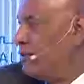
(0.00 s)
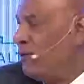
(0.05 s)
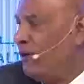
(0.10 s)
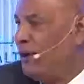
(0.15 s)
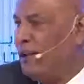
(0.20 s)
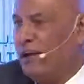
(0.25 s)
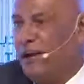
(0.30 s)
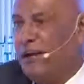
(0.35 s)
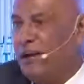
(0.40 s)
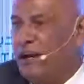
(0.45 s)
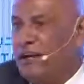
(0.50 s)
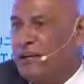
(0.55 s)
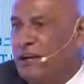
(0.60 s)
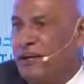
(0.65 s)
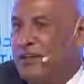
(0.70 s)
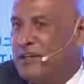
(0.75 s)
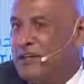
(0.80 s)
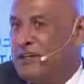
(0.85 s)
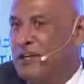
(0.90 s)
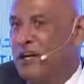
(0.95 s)
You know, I, I,
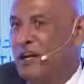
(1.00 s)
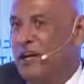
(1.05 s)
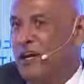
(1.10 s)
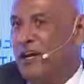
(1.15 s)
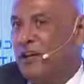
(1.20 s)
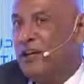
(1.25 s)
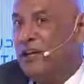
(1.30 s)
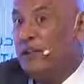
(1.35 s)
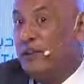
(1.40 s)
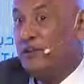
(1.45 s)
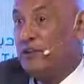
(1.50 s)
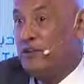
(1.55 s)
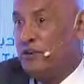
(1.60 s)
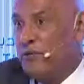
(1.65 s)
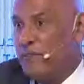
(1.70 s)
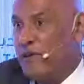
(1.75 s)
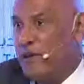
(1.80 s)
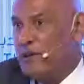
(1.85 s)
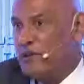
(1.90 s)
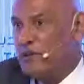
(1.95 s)
I just think there's a
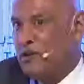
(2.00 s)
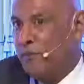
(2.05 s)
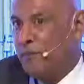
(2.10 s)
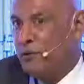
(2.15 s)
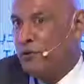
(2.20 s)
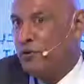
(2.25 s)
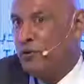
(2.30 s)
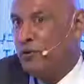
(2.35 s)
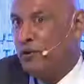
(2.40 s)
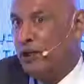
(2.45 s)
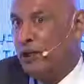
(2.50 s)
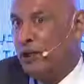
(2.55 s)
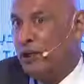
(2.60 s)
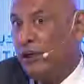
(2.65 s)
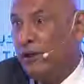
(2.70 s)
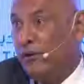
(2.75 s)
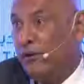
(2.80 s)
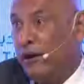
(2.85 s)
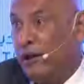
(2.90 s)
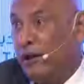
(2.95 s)
tremendous opportunity
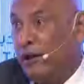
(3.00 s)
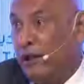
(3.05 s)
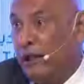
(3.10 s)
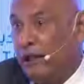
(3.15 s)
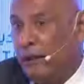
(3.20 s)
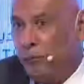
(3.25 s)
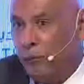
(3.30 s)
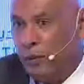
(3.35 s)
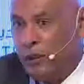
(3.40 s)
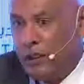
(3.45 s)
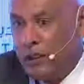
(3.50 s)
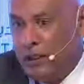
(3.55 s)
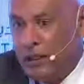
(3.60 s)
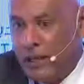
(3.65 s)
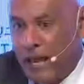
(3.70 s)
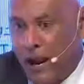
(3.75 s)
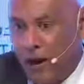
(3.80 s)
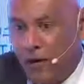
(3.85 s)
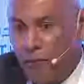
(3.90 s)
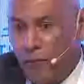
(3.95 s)
here, and within
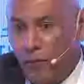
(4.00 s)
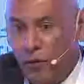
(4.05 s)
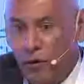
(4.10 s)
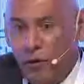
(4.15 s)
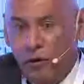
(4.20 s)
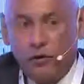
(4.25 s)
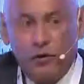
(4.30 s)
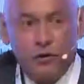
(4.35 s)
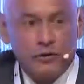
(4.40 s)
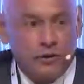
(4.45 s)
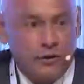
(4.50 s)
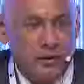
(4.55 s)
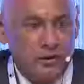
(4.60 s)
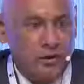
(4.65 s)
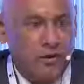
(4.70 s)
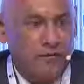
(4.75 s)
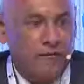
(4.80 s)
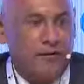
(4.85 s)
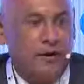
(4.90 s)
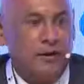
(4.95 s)
the Arab world also, as
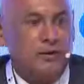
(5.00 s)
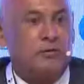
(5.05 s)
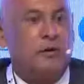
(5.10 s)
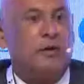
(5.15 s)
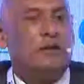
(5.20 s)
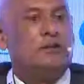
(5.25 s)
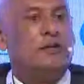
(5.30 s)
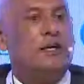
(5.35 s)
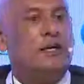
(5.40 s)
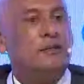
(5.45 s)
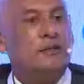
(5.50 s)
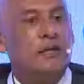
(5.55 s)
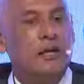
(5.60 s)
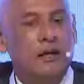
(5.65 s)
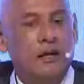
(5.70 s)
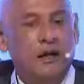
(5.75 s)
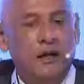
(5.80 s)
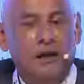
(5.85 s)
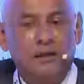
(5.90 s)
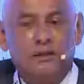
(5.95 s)
Jean-Francois says,
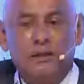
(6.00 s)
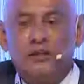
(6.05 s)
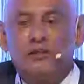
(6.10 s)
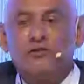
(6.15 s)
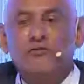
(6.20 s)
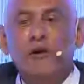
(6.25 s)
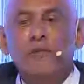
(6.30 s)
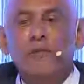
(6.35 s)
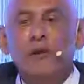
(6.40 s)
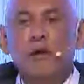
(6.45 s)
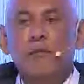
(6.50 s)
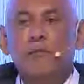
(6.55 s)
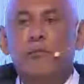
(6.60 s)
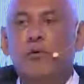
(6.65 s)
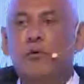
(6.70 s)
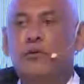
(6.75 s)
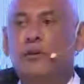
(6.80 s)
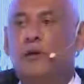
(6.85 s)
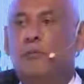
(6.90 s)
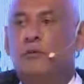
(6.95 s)
it's extremely
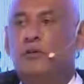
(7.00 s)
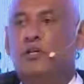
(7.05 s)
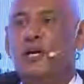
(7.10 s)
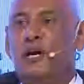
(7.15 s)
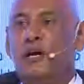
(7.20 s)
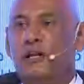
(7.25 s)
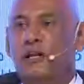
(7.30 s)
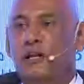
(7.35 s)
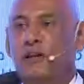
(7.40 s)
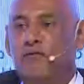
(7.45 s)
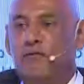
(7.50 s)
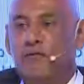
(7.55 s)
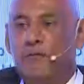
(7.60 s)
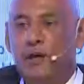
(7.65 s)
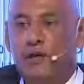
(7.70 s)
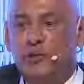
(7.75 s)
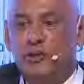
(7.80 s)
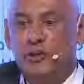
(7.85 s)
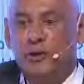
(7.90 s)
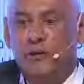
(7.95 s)
important that we share the
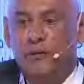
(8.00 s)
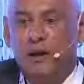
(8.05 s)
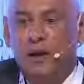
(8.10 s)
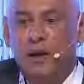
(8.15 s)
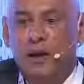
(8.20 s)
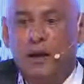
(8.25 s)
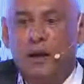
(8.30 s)
information.